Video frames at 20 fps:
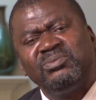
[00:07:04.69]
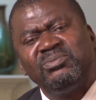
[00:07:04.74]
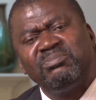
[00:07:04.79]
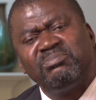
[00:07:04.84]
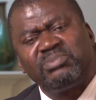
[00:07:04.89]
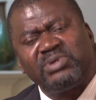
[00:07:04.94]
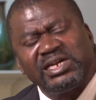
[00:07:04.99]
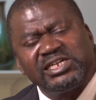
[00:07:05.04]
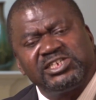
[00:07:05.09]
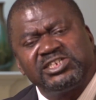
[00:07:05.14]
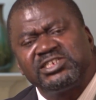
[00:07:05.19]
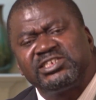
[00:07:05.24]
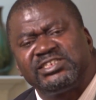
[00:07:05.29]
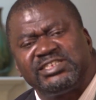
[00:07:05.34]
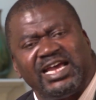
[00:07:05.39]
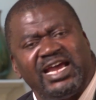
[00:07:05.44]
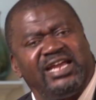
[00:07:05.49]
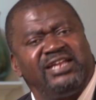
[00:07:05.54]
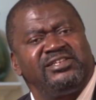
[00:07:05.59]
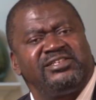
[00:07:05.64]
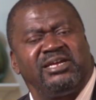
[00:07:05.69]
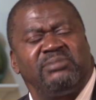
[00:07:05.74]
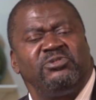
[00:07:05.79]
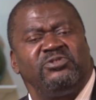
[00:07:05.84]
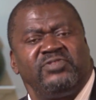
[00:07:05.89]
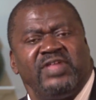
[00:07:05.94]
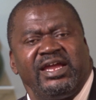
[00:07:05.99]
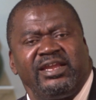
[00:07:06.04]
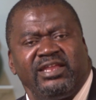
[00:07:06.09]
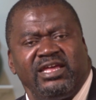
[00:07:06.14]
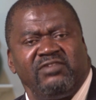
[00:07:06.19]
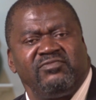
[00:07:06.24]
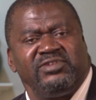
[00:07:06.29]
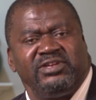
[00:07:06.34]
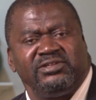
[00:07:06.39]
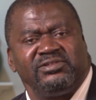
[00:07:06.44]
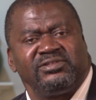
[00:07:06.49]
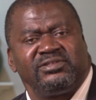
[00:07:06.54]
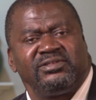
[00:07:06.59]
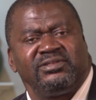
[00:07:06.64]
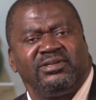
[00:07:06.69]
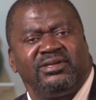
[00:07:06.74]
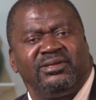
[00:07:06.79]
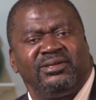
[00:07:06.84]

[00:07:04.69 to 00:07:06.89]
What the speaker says: brush aside some of that evidence.